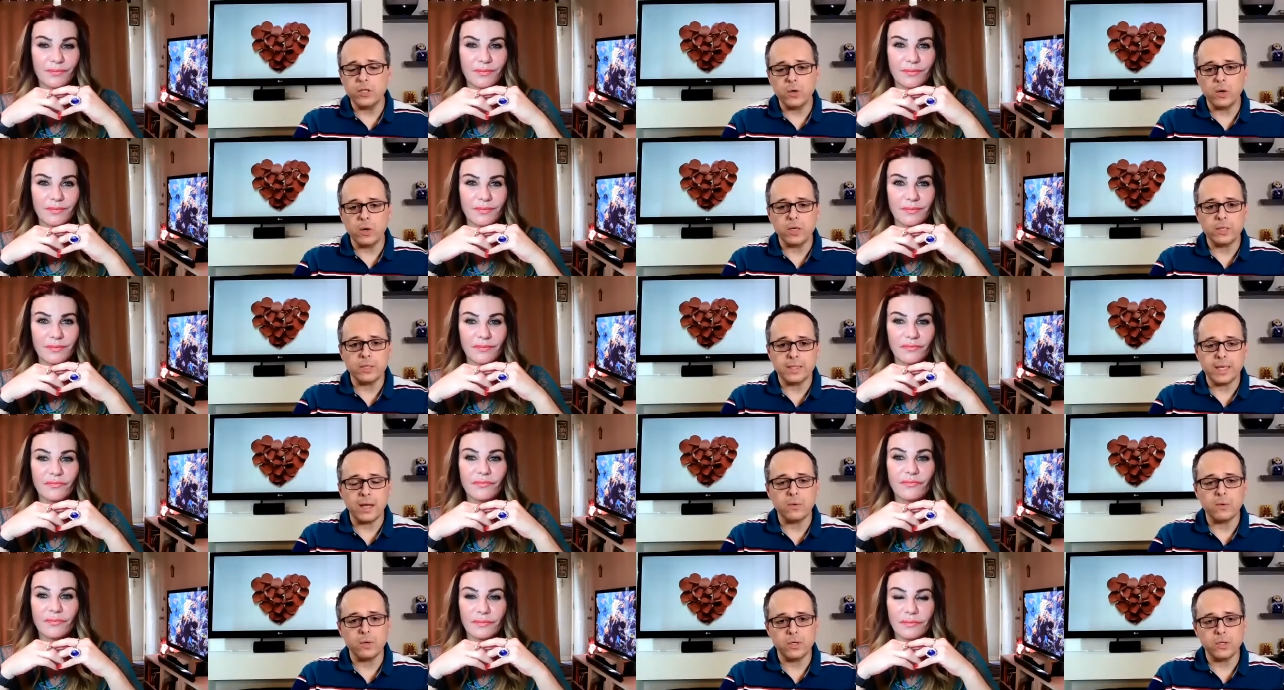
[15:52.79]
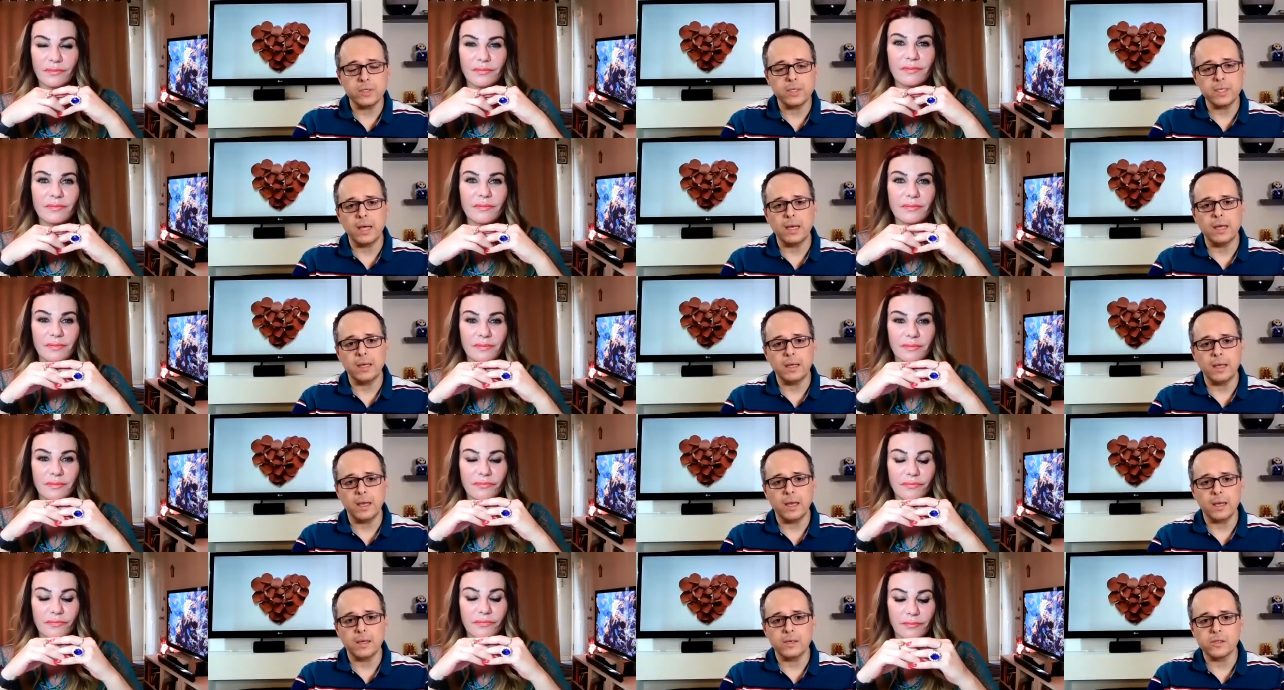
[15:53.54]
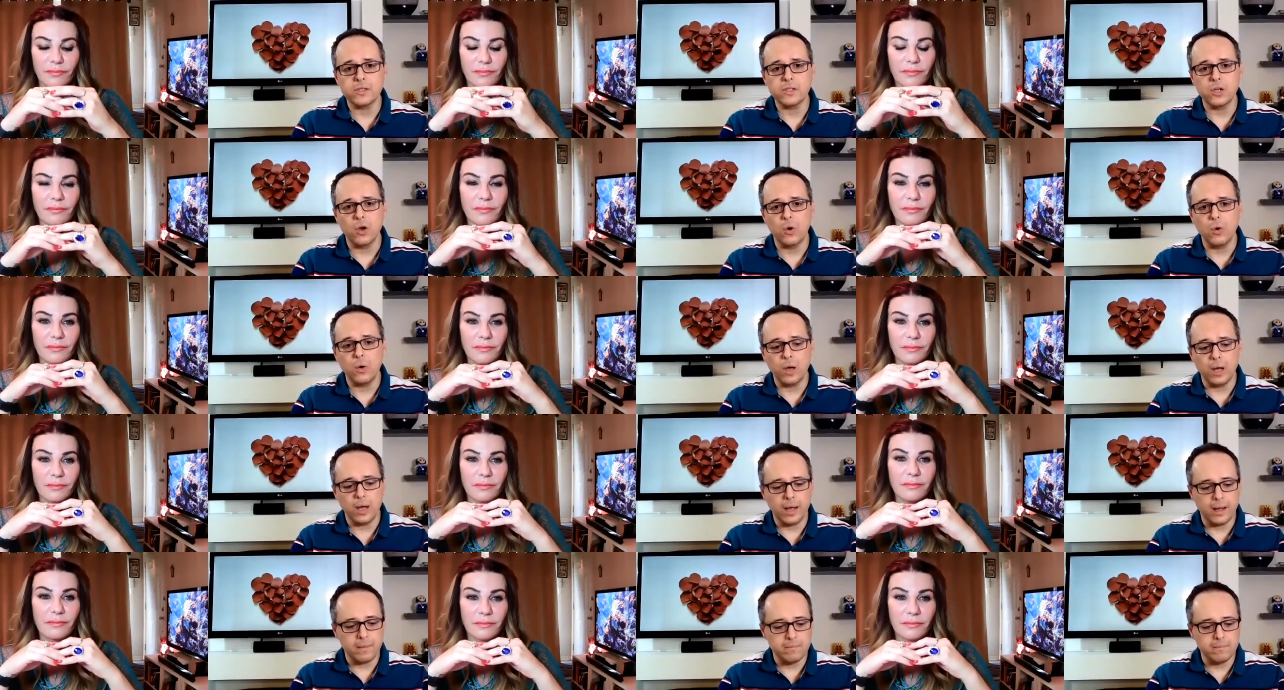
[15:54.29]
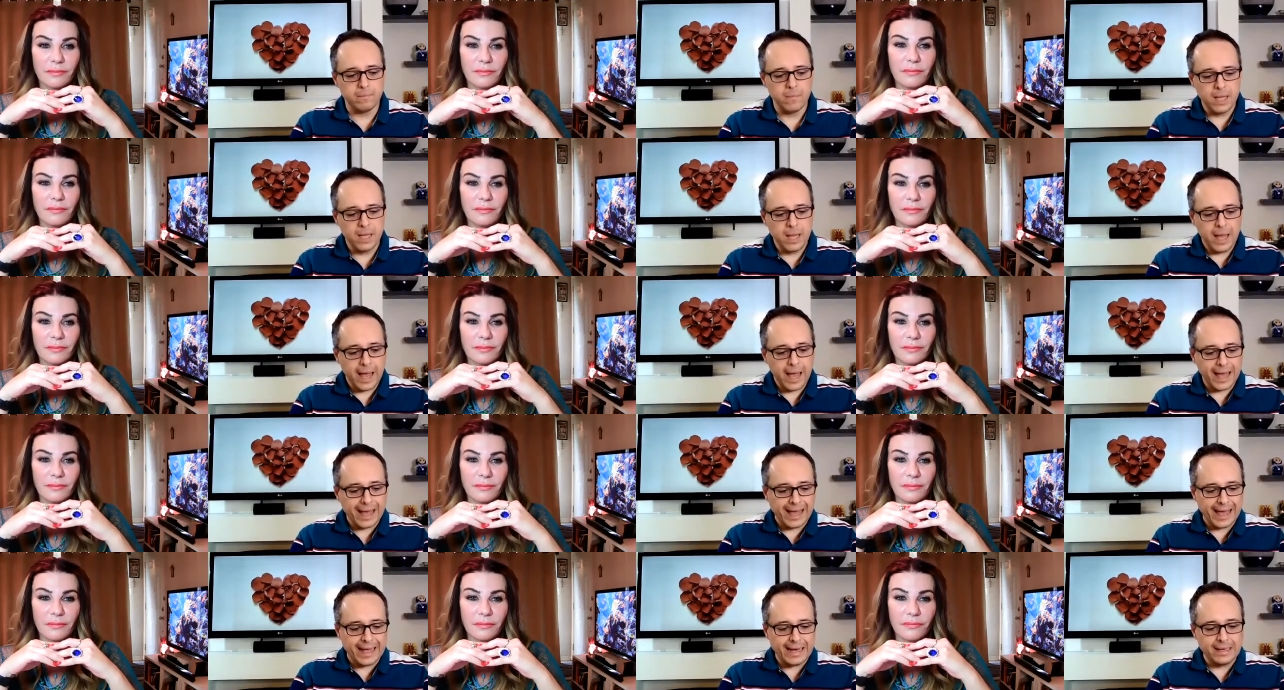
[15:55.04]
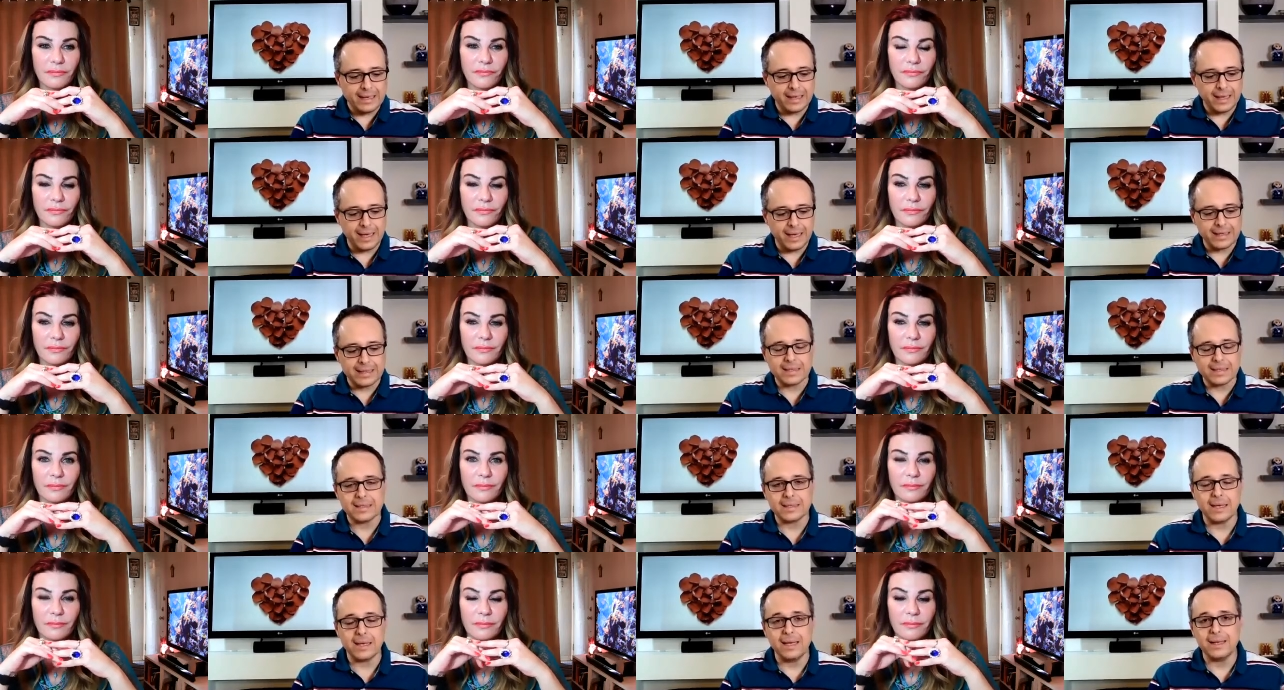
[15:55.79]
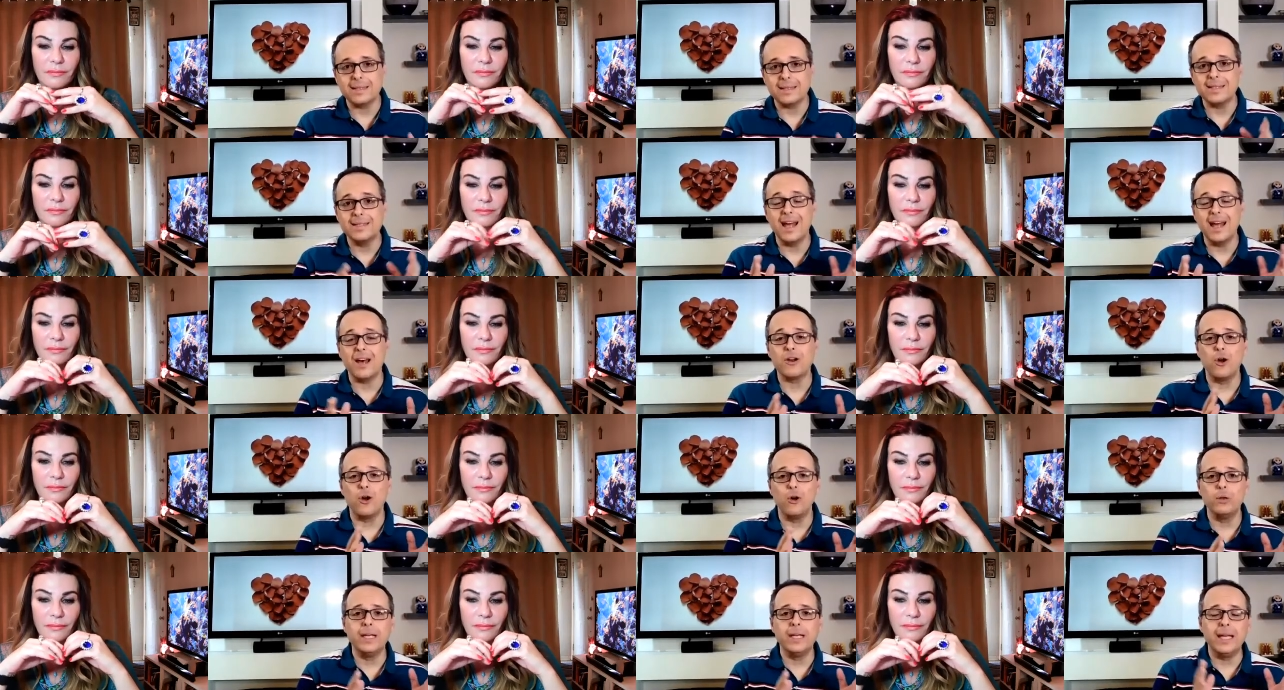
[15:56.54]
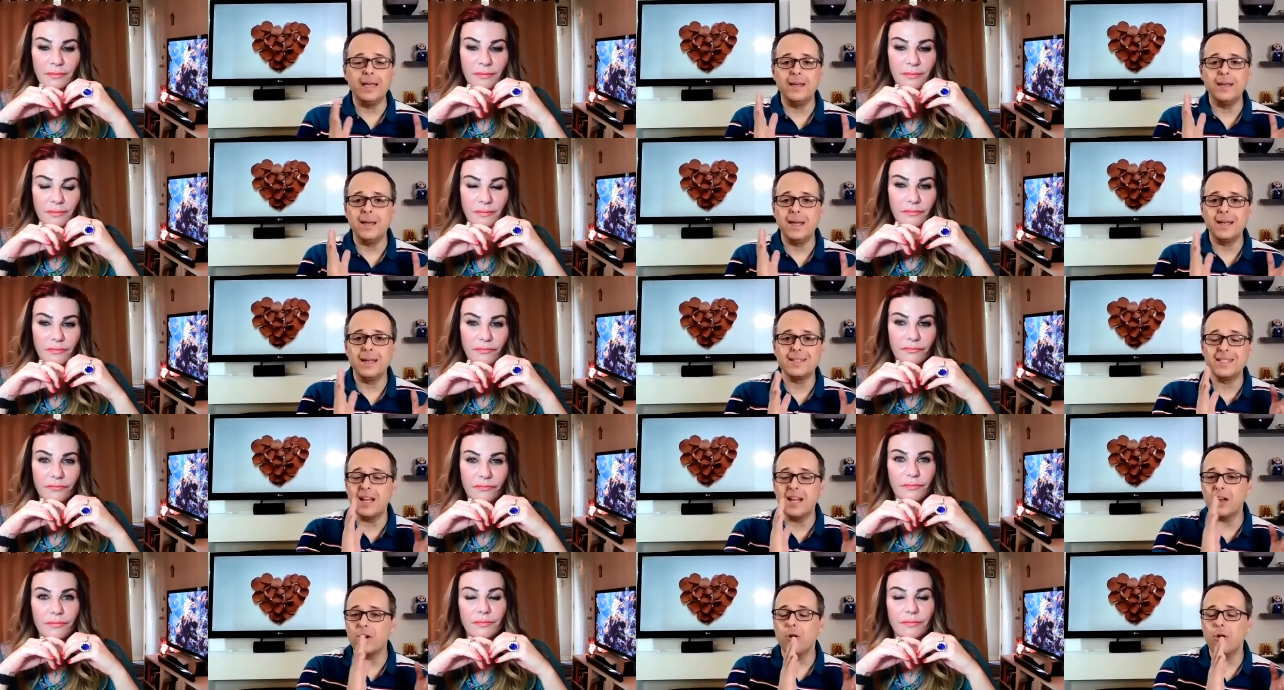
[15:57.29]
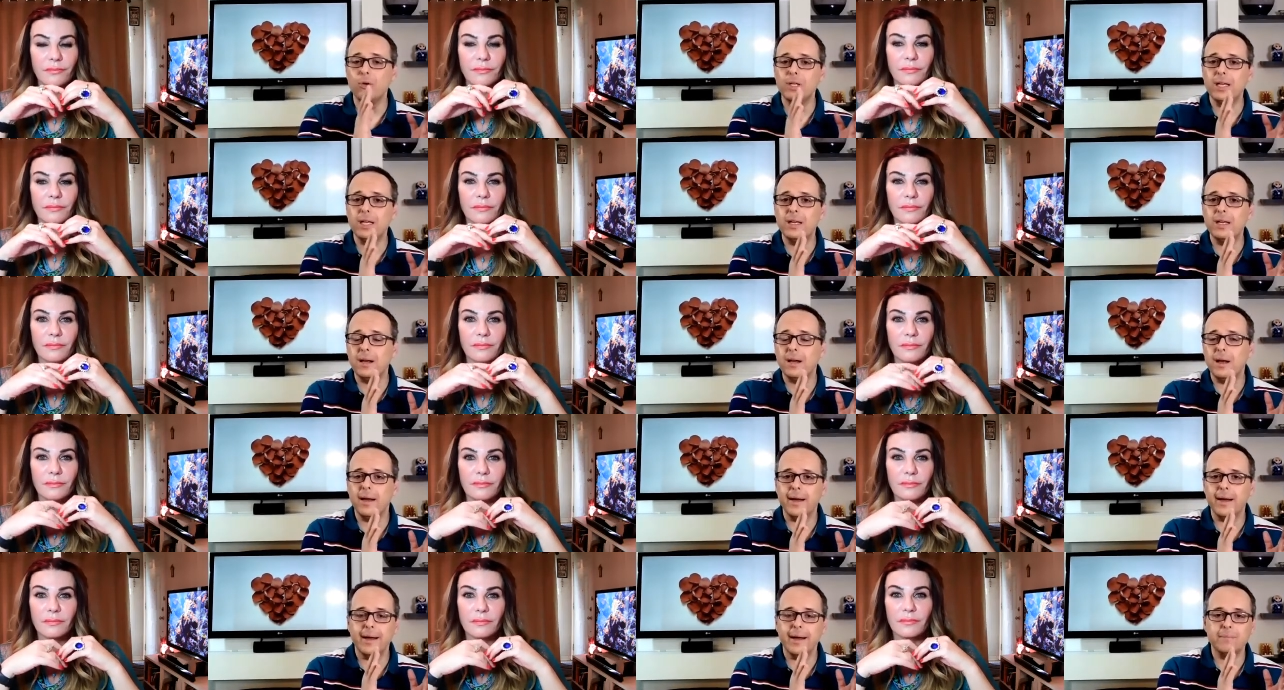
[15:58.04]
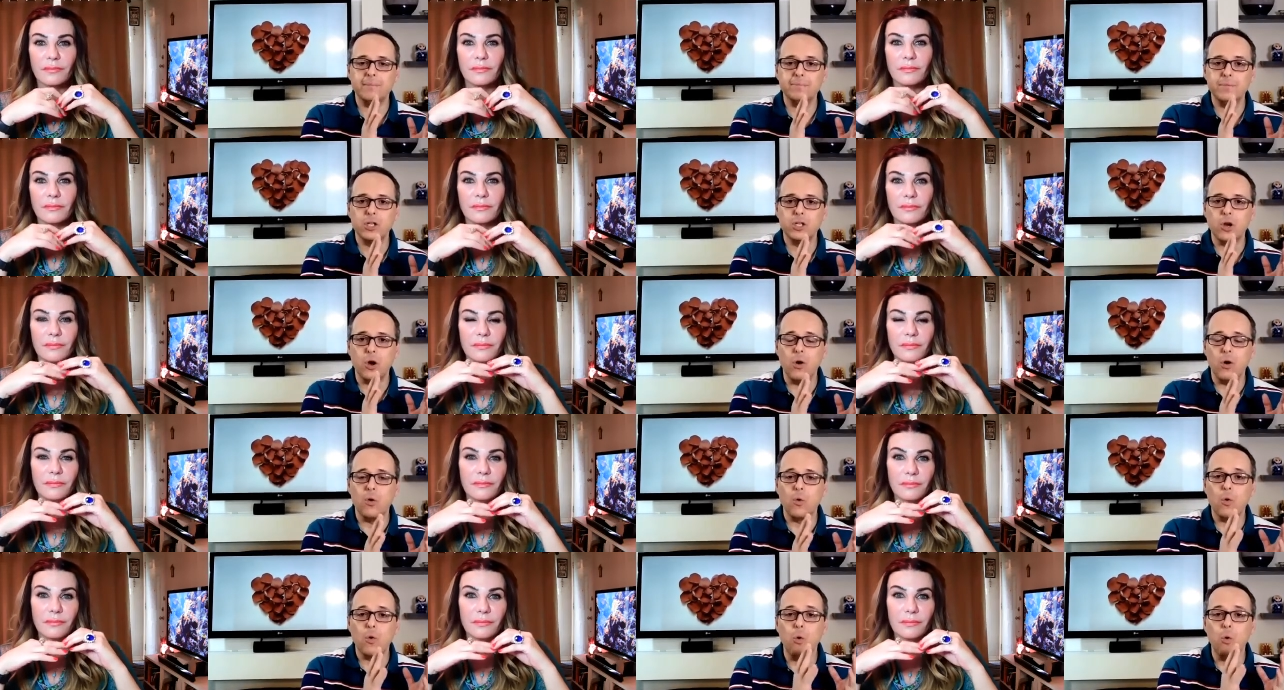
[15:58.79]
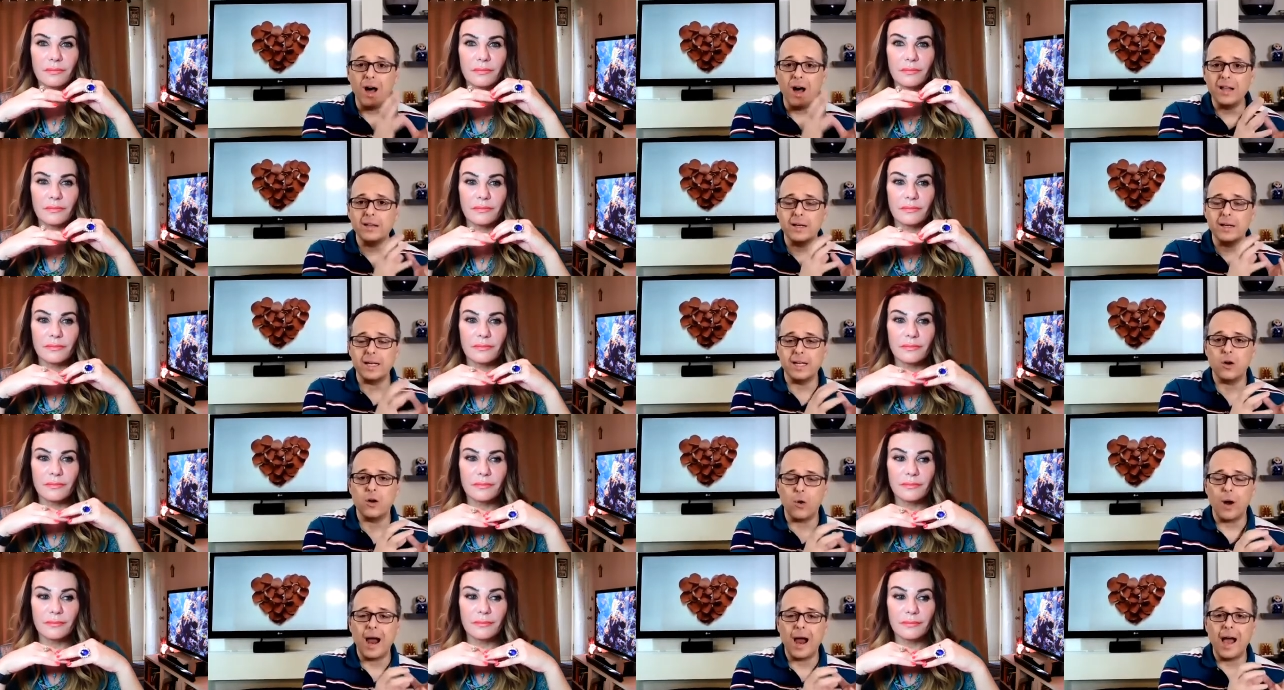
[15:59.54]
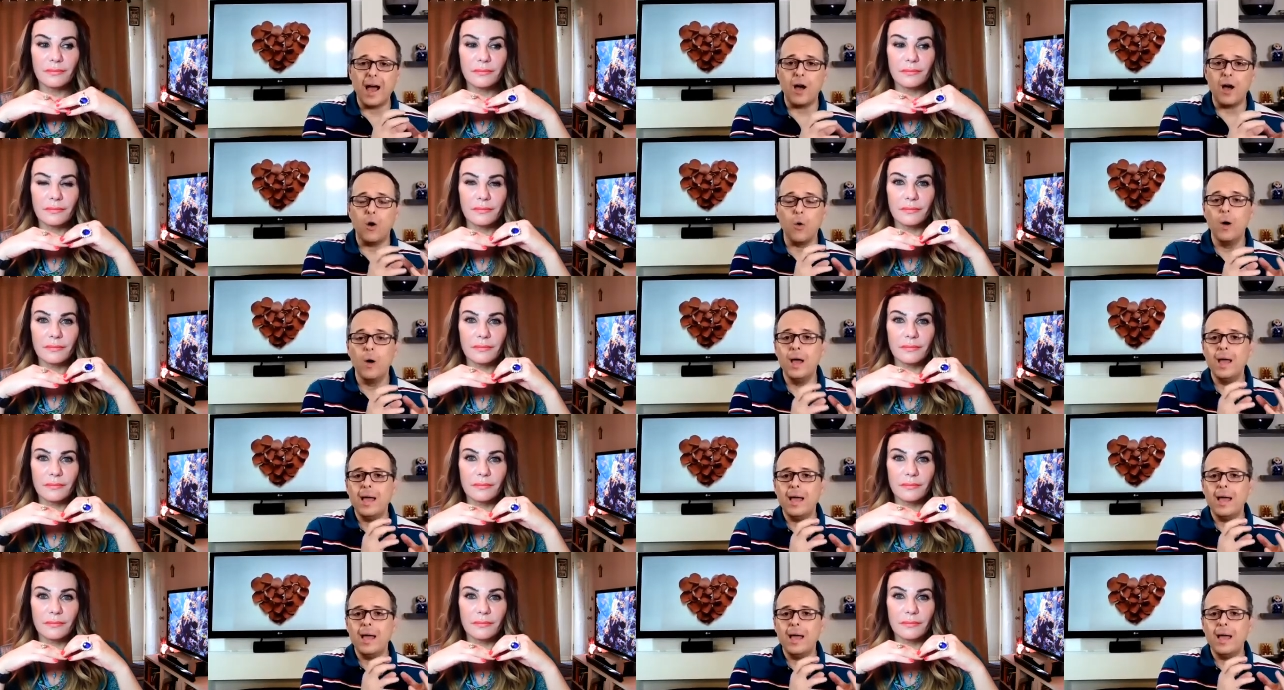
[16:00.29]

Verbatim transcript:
Speaker 1: do understand what you're saying. Yeah. So um, again, it's it's not only it's not only um, you know, quality or how